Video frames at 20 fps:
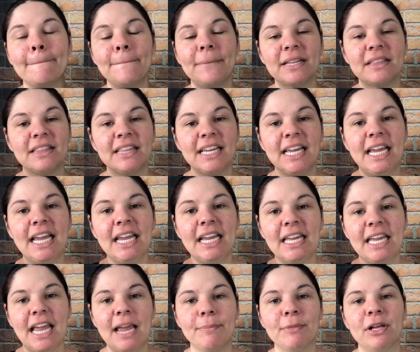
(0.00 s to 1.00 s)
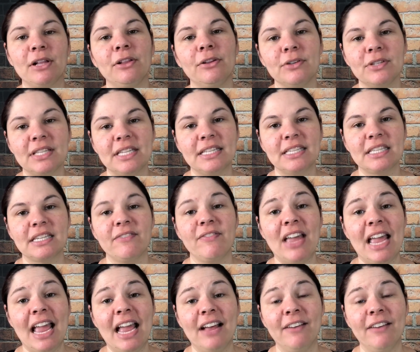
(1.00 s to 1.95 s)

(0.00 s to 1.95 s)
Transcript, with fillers: but they came the closest to,